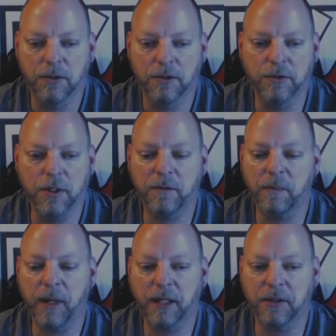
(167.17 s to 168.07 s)
There's 2
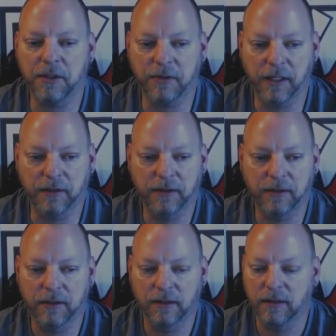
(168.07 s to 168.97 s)
different battery
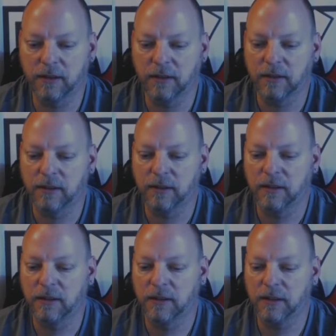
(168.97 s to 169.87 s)
trays.
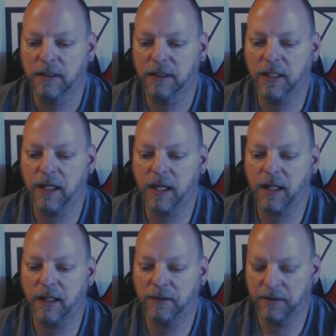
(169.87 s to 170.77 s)
It
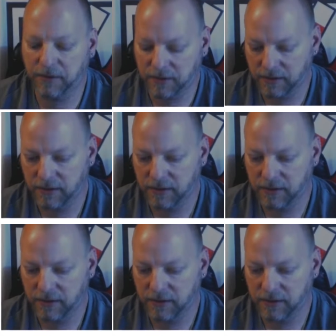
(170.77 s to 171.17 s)
has